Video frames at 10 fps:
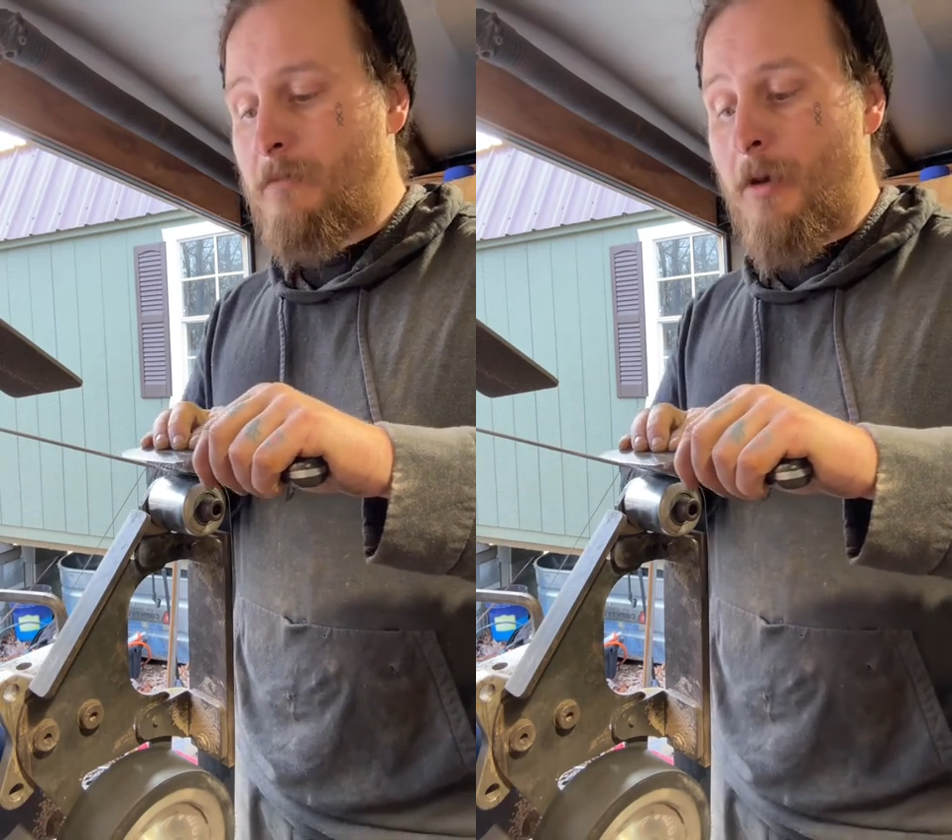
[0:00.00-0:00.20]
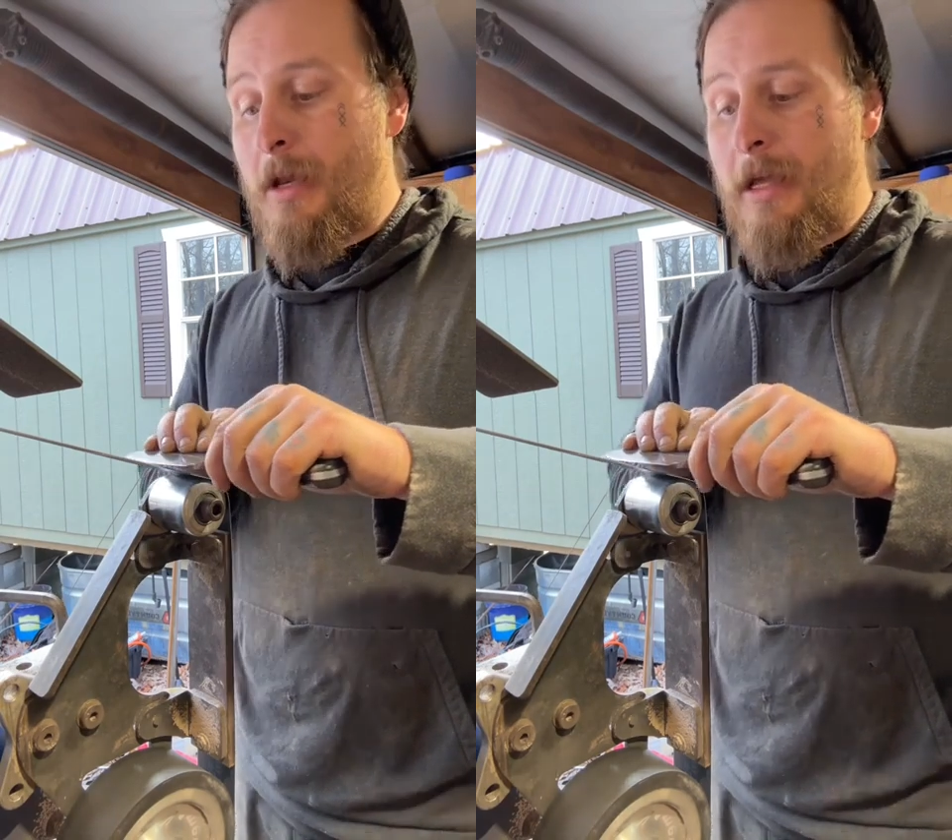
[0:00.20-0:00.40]

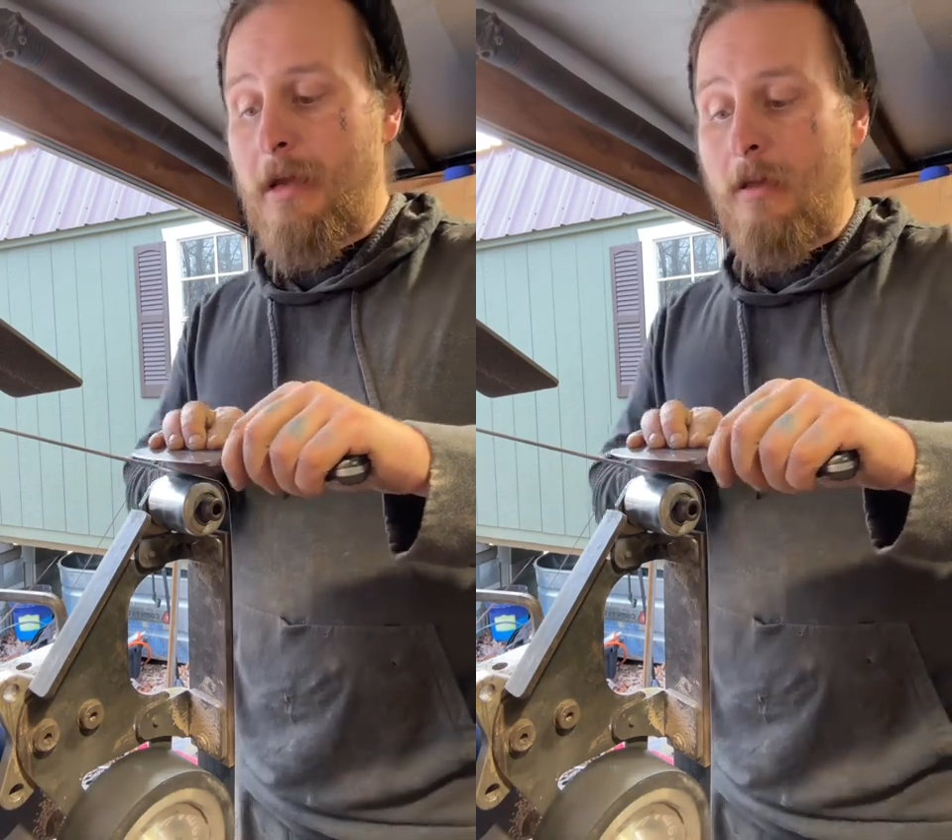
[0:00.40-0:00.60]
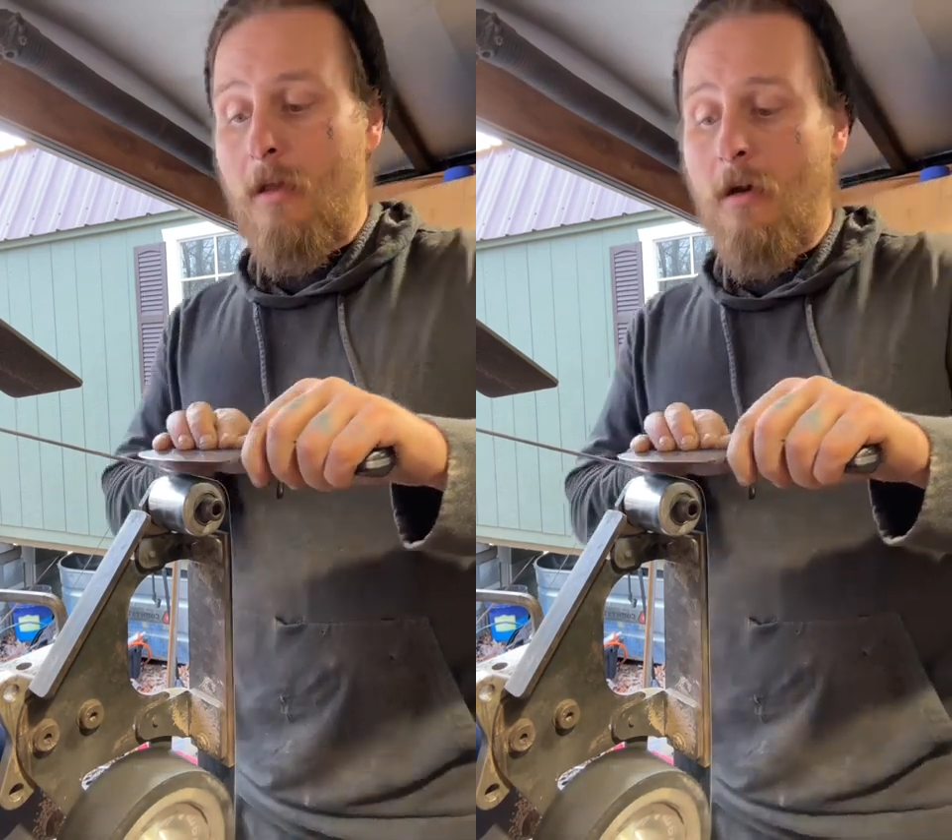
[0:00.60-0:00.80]
running it
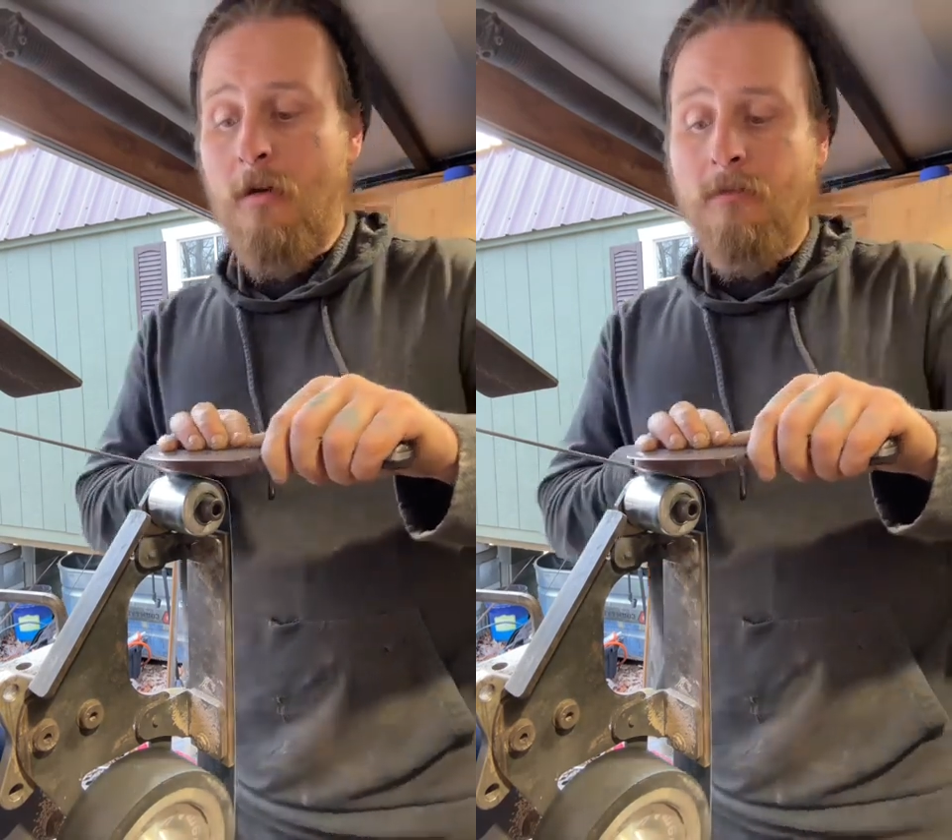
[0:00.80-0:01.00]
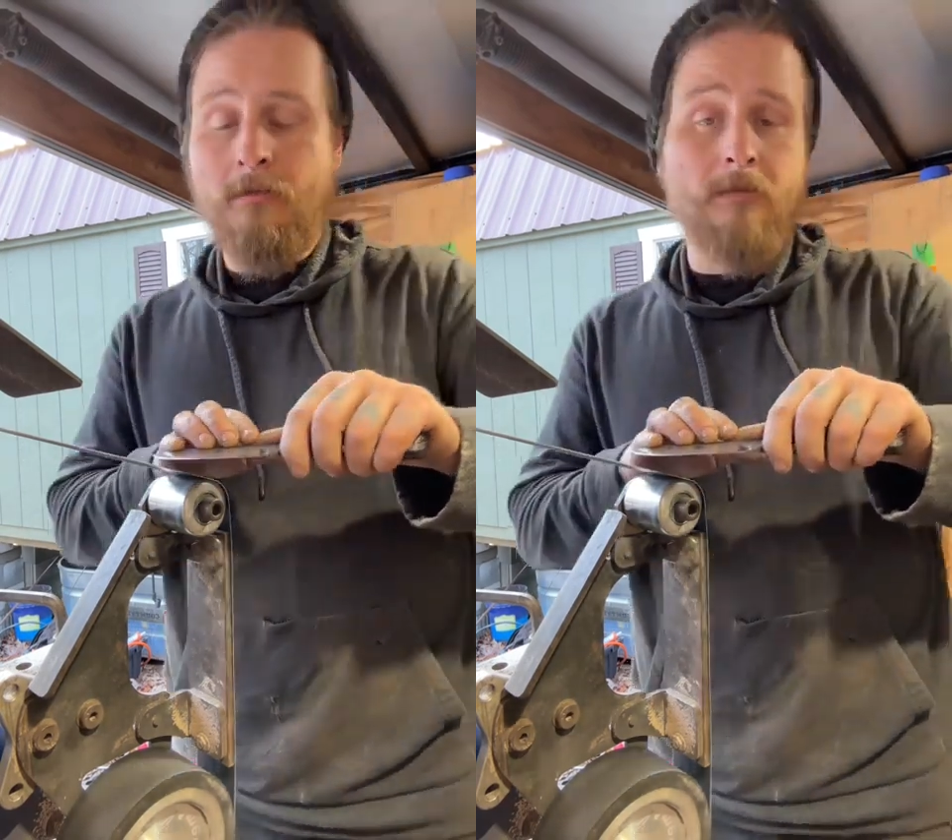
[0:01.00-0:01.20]

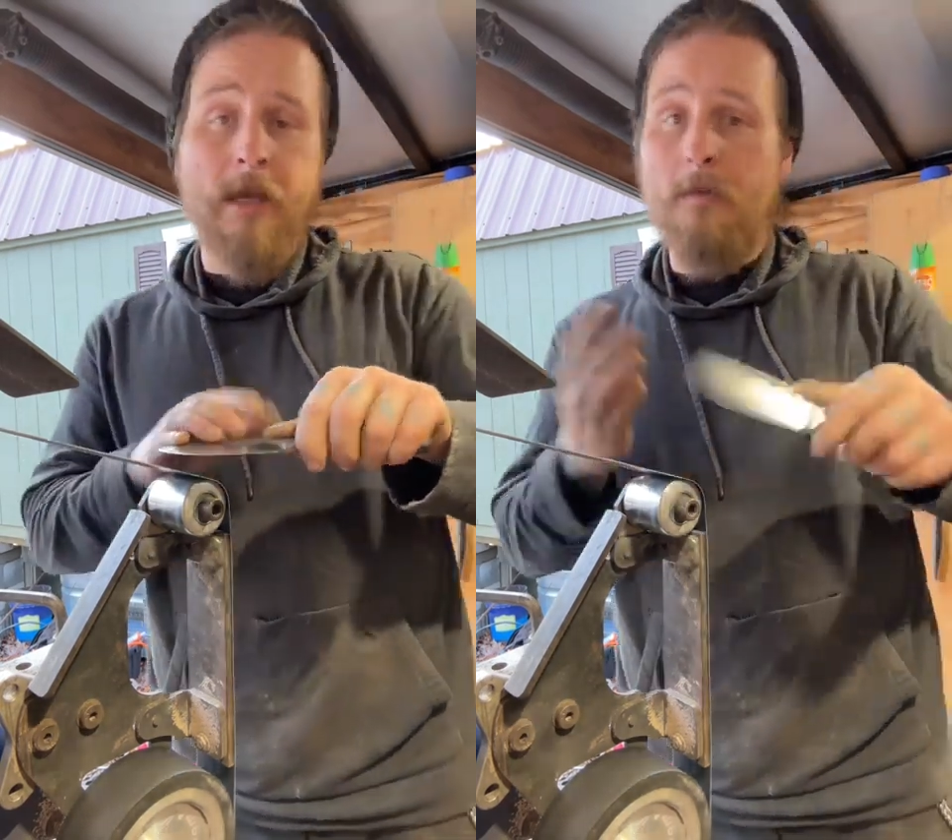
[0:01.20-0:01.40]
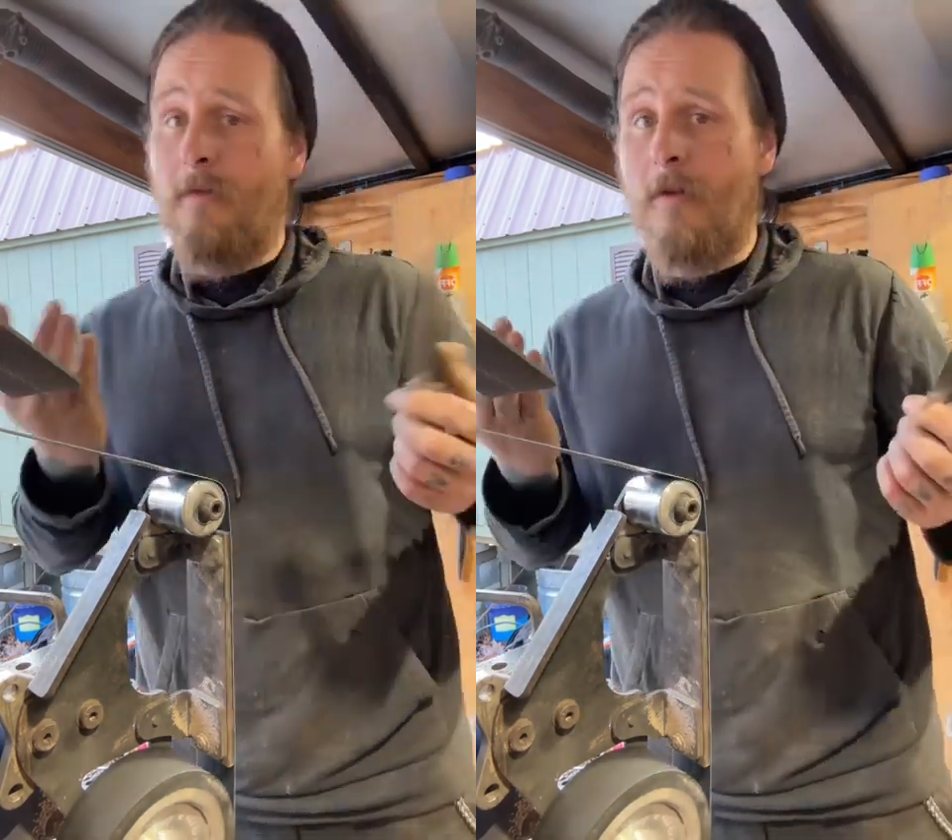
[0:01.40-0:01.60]
along
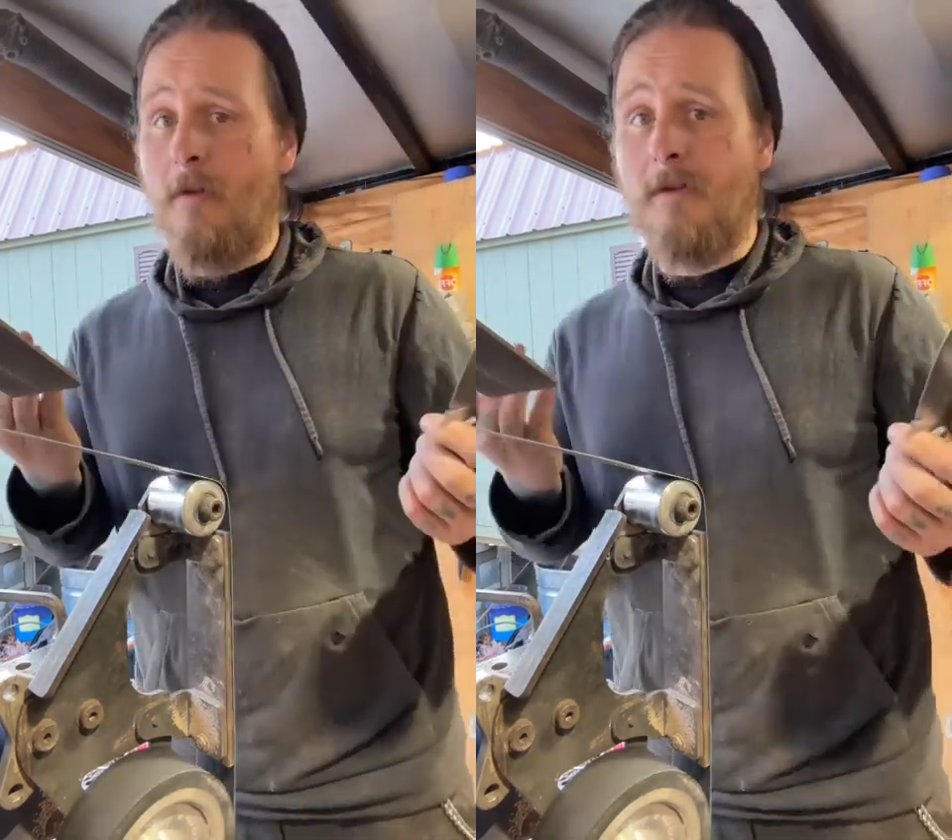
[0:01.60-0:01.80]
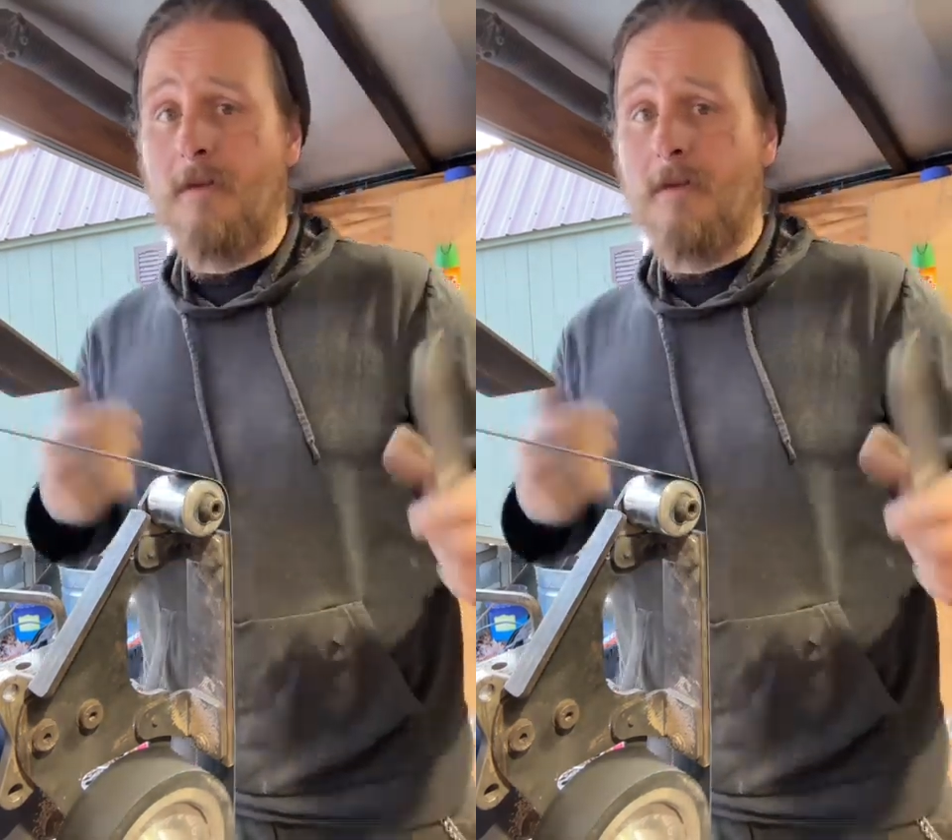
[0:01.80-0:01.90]
in reverse.